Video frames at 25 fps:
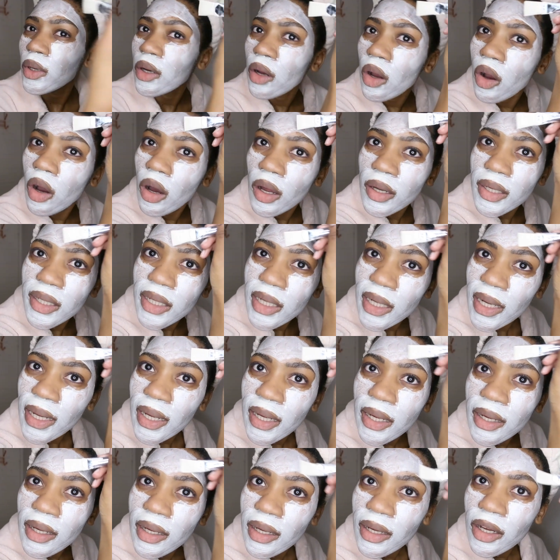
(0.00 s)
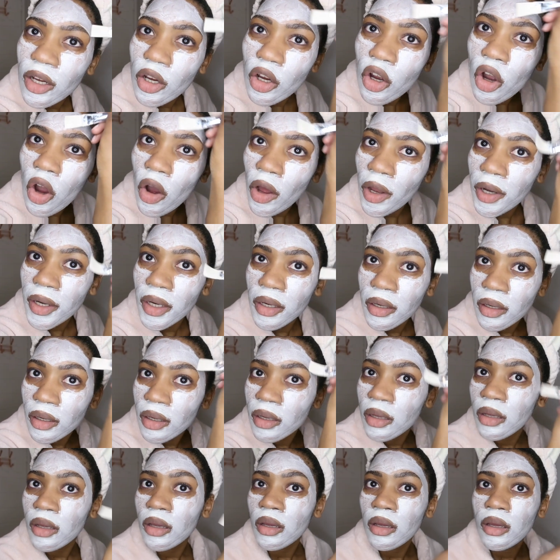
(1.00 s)
were gone, gone.
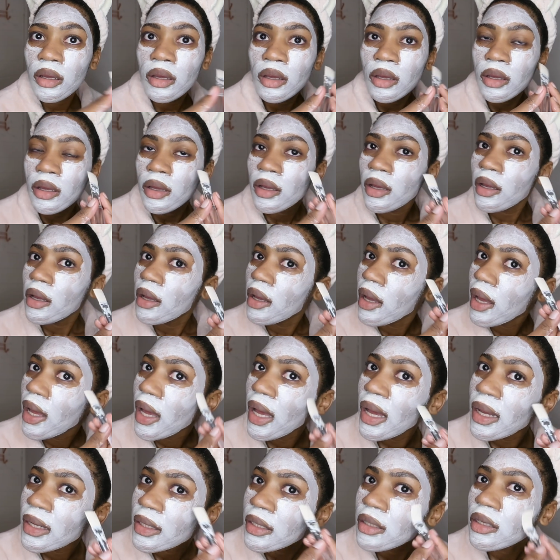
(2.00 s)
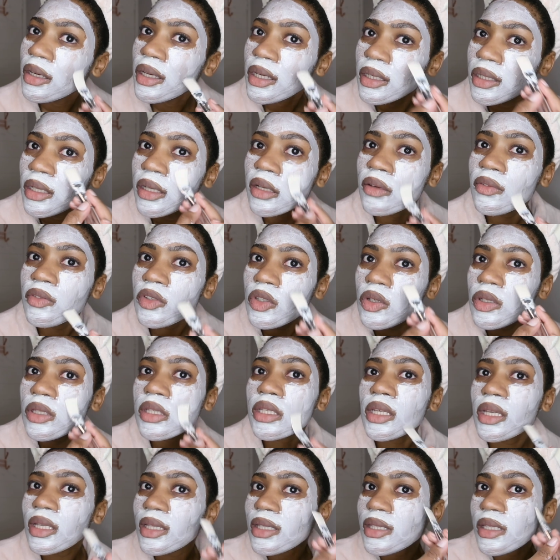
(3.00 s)
And it gives your
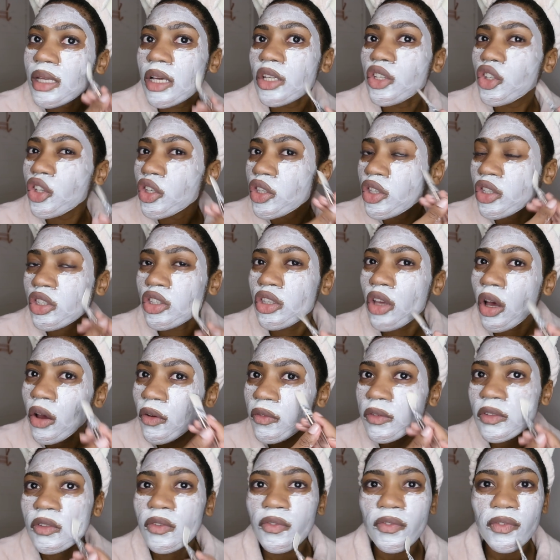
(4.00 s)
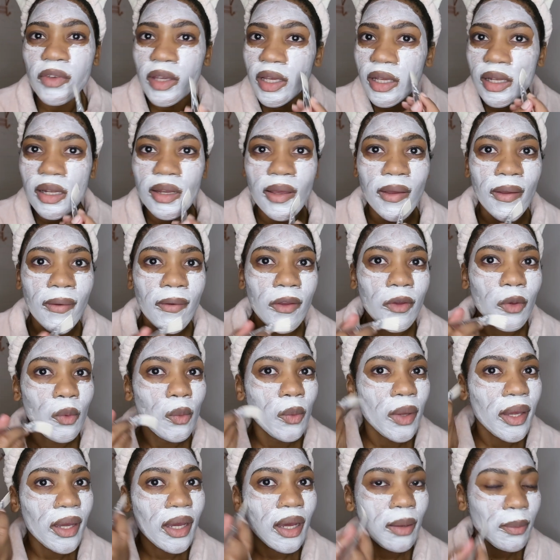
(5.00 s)
skin such a soft feeling. You
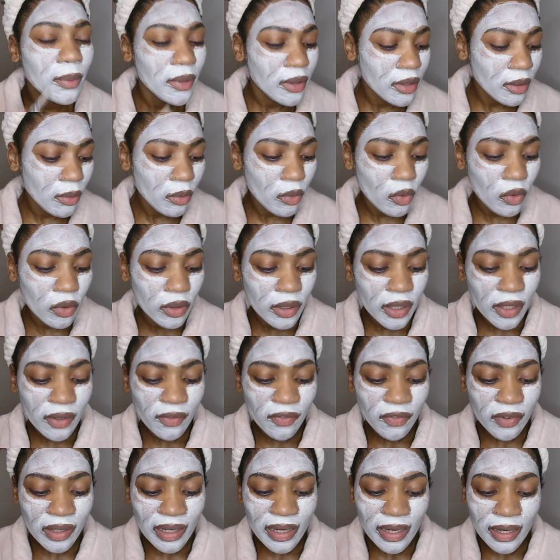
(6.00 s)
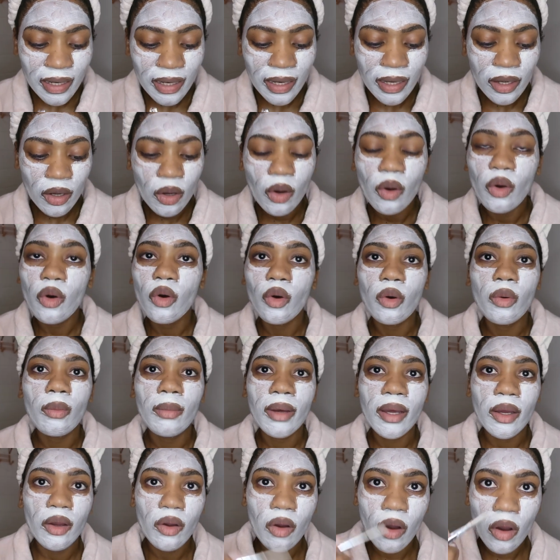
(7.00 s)
wake up in the morning feeling like, oh
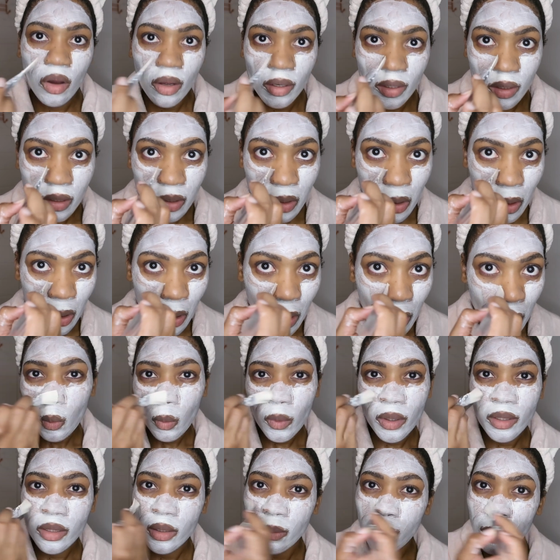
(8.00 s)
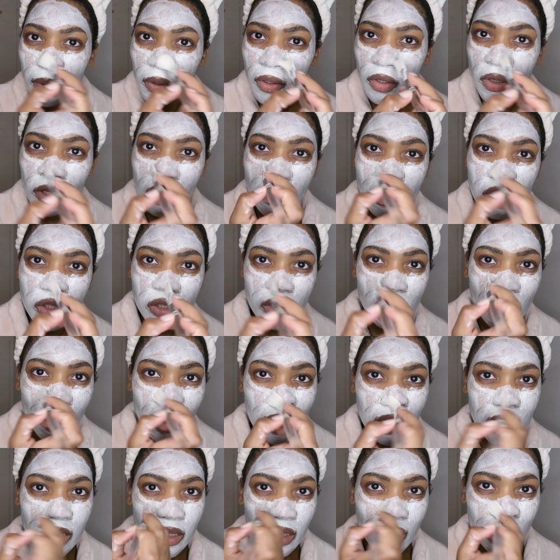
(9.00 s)
my god. When the purge
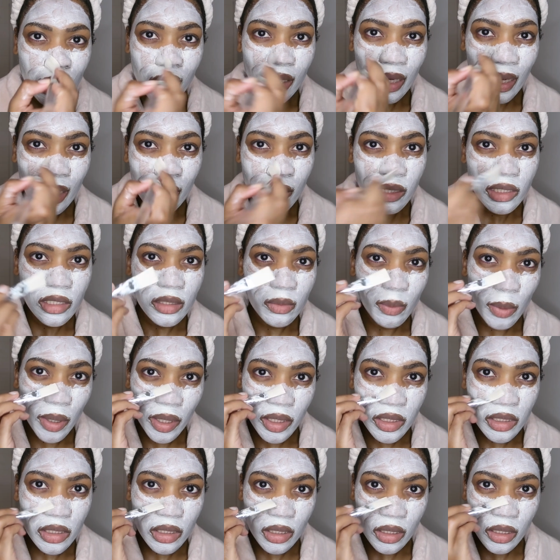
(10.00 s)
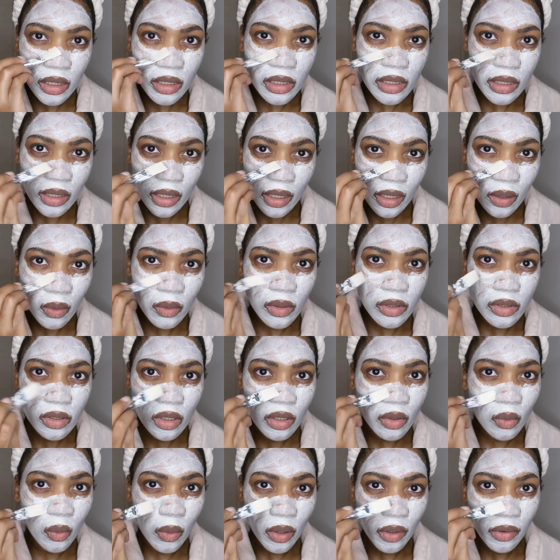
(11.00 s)
started, I expected it and I was
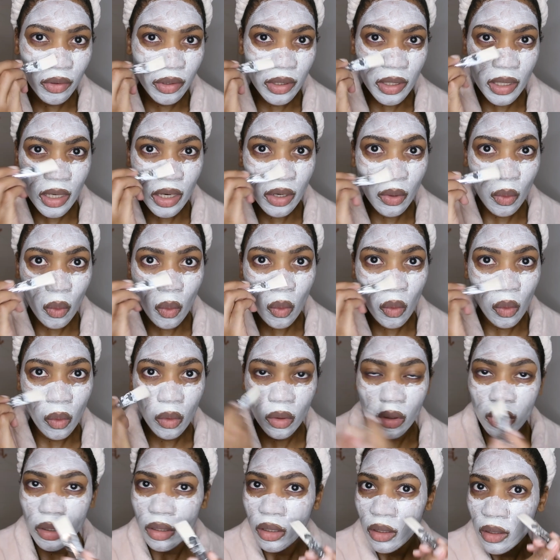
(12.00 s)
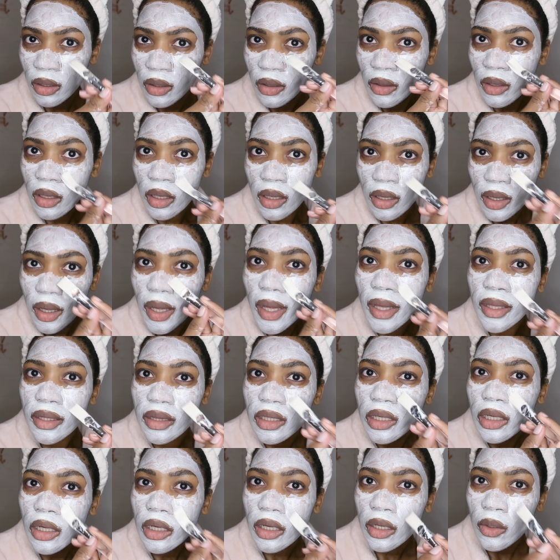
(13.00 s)
not worried at all. I
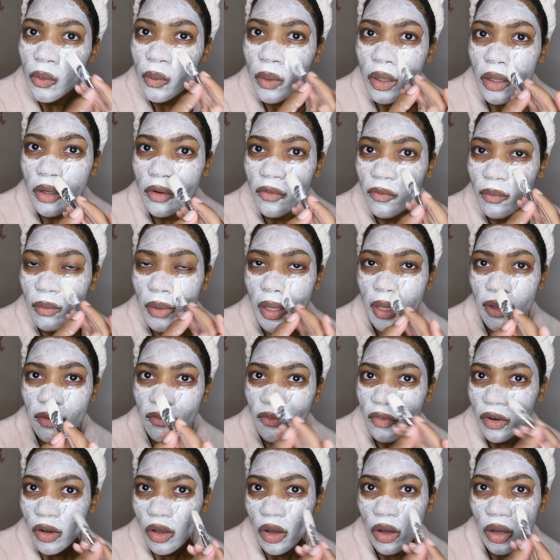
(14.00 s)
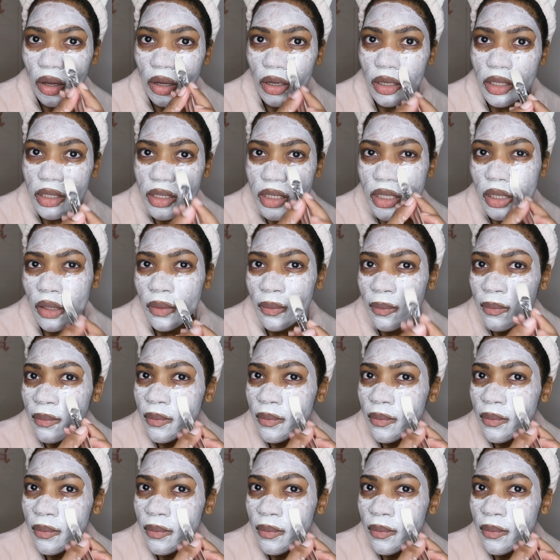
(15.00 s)
think in one of my blogs,